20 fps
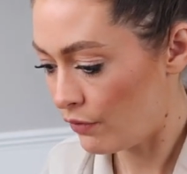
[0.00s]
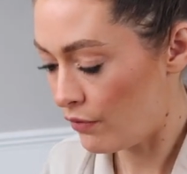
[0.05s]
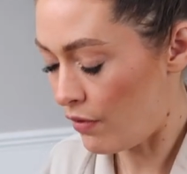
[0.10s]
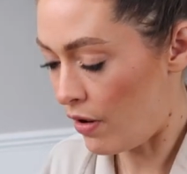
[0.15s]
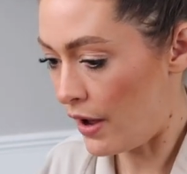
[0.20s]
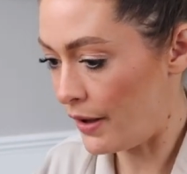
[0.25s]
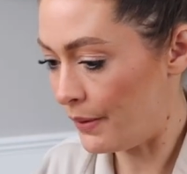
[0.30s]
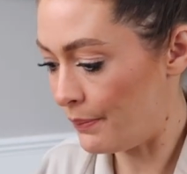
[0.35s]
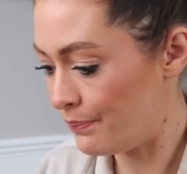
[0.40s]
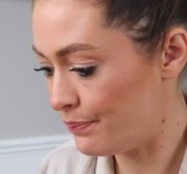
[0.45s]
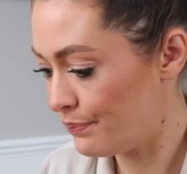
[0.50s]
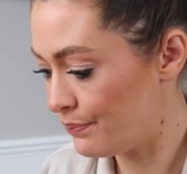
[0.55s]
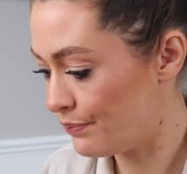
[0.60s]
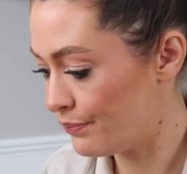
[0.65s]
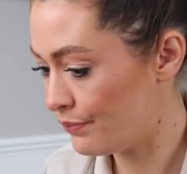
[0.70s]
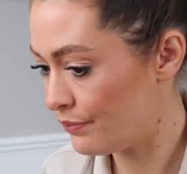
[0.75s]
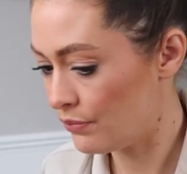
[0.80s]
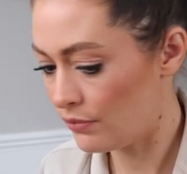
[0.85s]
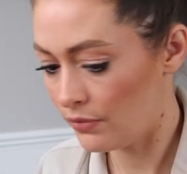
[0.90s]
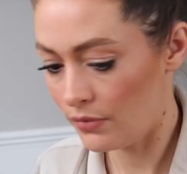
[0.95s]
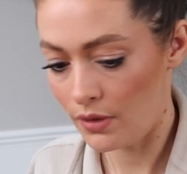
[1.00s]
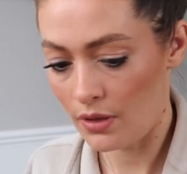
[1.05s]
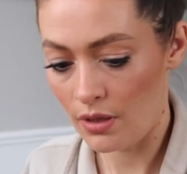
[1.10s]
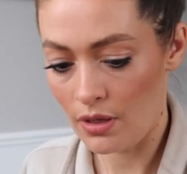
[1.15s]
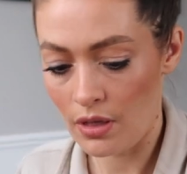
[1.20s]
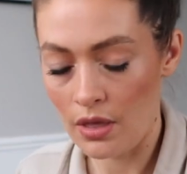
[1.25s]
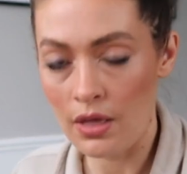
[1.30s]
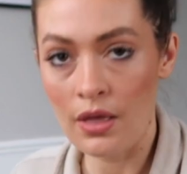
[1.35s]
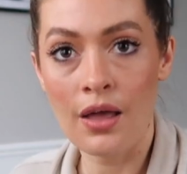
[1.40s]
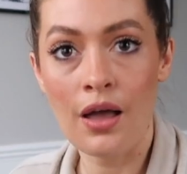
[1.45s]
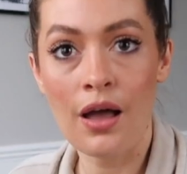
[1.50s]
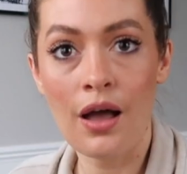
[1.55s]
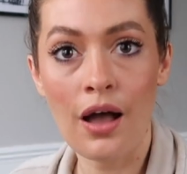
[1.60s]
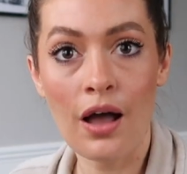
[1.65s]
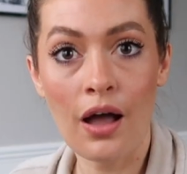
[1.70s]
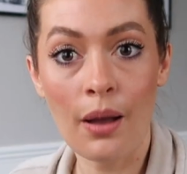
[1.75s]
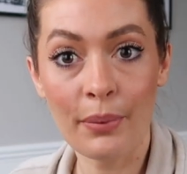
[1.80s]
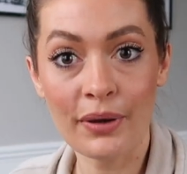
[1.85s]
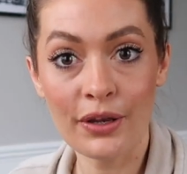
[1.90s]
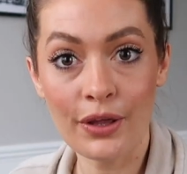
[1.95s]
Right.
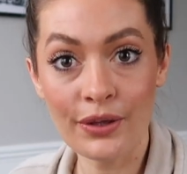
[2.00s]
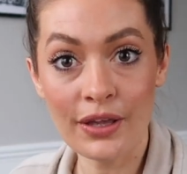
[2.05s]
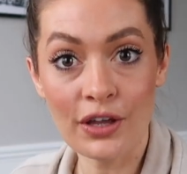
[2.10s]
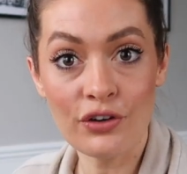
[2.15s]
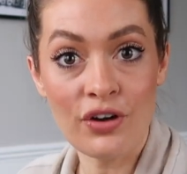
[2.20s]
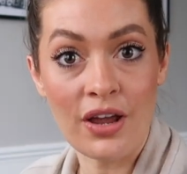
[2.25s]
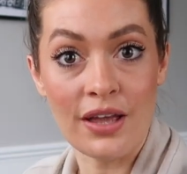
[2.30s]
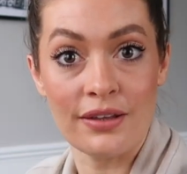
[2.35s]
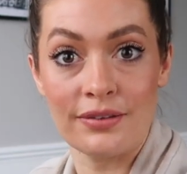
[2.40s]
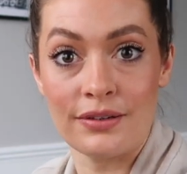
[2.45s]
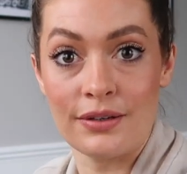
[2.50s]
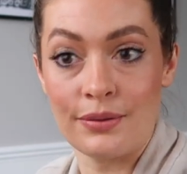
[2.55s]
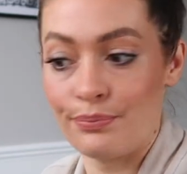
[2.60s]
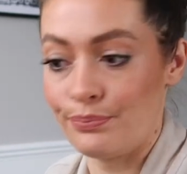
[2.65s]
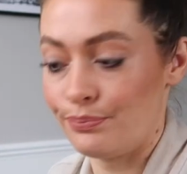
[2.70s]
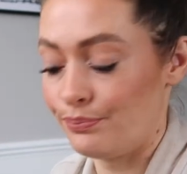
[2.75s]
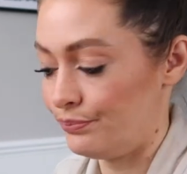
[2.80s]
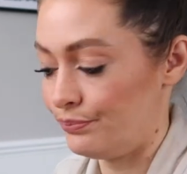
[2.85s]
I'm gonna go and get dressed.